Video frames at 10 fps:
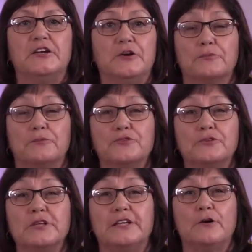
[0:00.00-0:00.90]
you know,
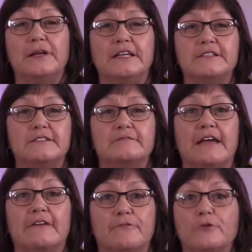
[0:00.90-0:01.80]
truly nobody's
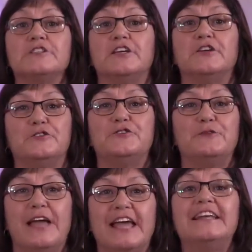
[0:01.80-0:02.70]
like forcing you to
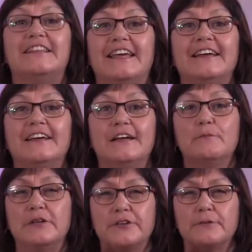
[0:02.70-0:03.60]
do anything,
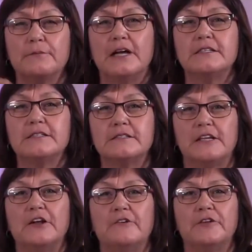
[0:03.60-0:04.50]
but there must,
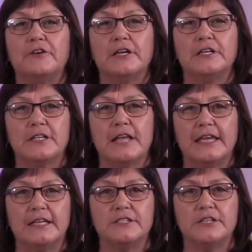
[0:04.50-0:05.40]
you know, if you can just
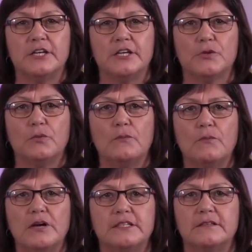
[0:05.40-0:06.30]
like get in touch with, what
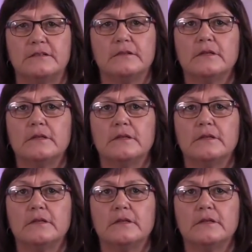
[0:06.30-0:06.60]
was it?